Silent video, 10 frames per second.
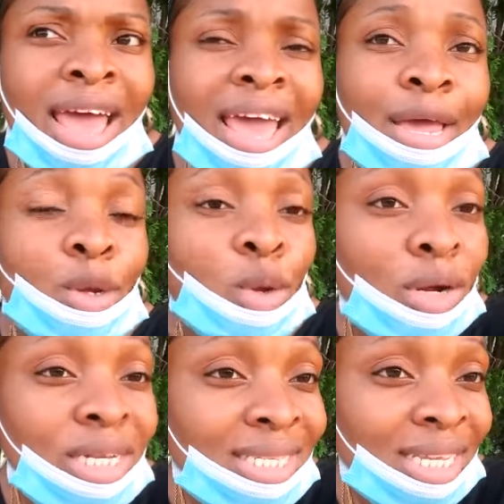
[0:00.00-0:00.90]
And
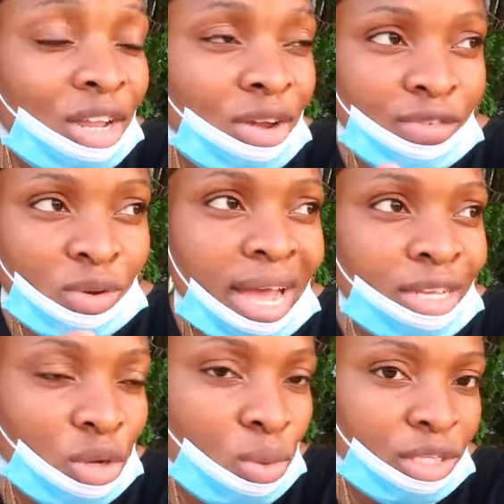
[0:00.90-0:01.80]
Lord and Taylor, if you
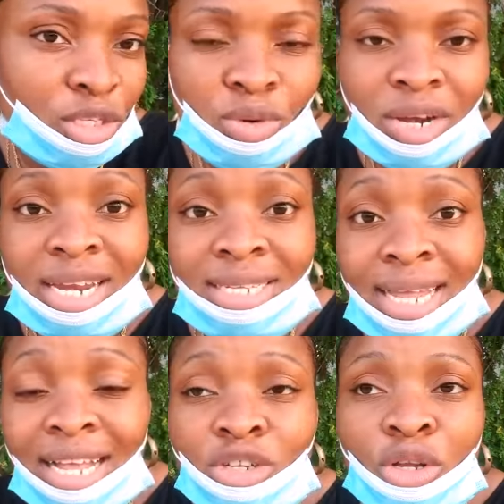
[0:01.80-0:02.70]
guys know what store that is,
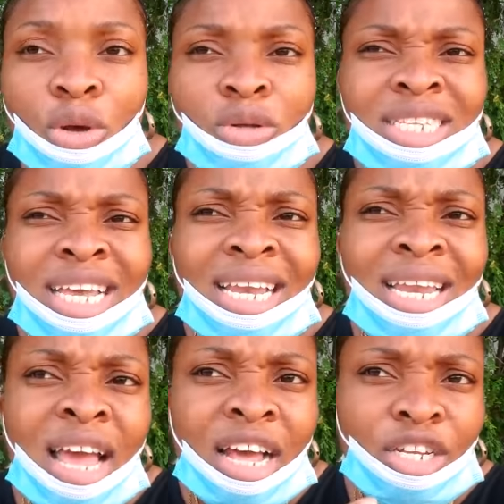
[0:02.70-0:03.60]
that's closing.
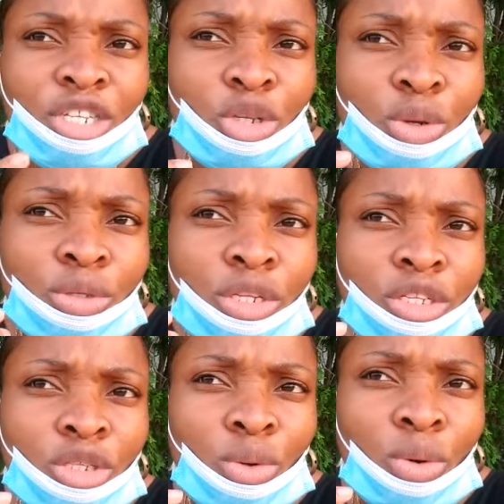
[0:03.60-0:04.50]
This
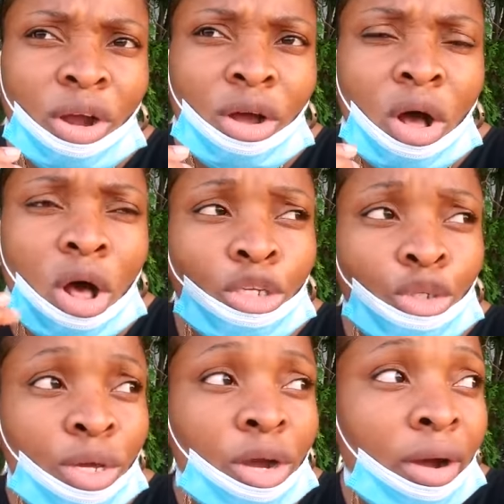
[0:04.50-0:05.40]
store called
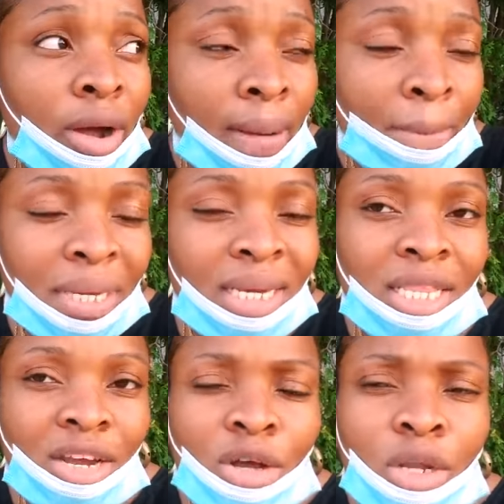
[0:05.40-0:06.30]
New York & Company,
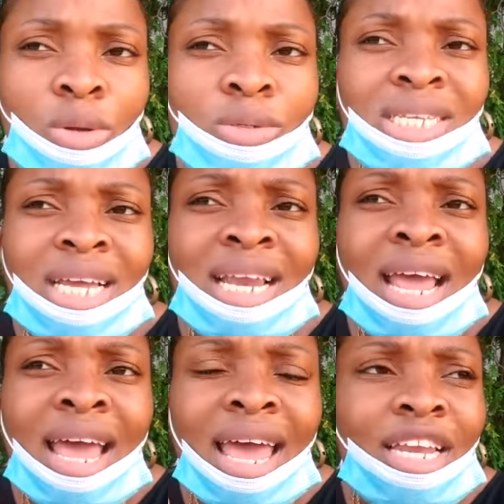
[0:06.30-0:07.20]
they're closing.
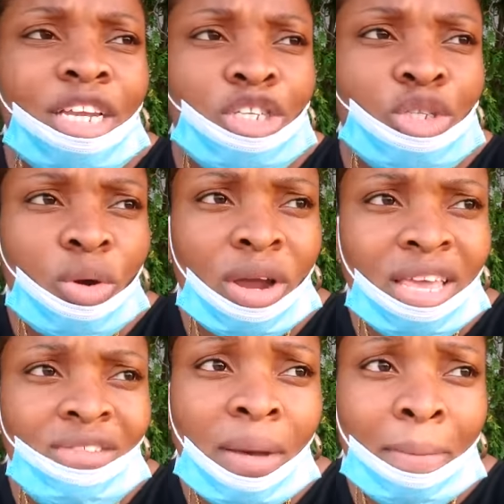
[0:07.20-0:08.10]
And this store,
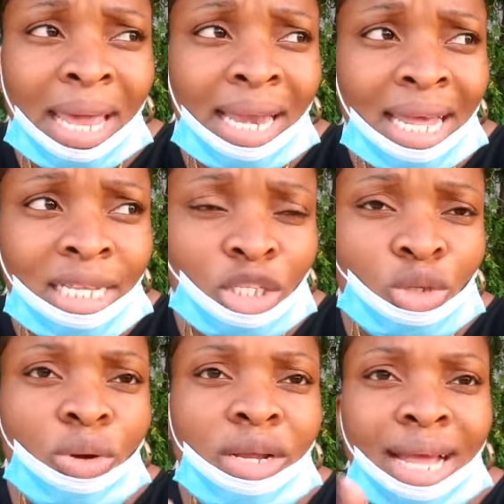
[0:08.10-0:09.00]
Eva Mendez
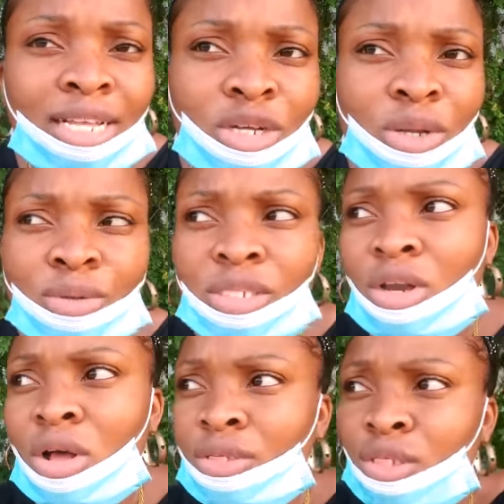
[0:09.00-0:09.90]
store, that's
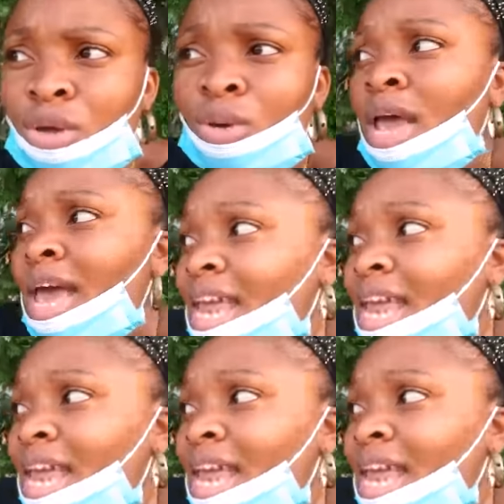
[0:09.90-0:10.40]
closing also.